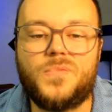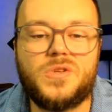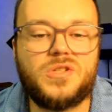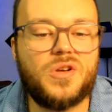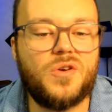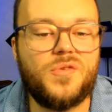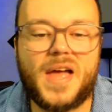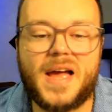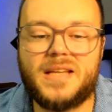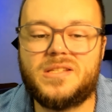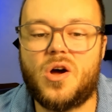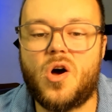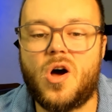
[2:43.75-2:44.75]
So
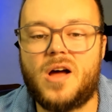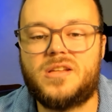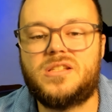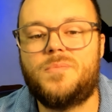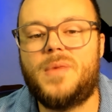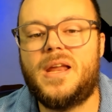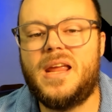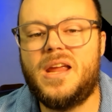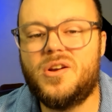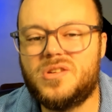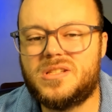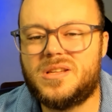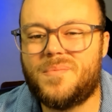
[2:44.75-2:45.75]
that's awesome. And
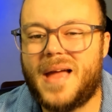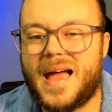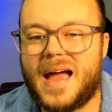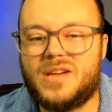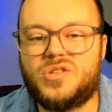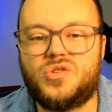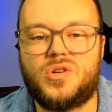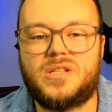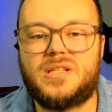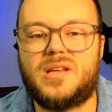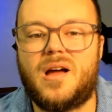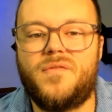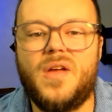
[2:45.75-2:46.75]
here's some extra
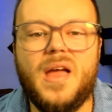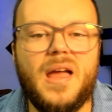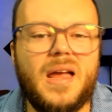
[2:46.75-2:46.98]
stuff.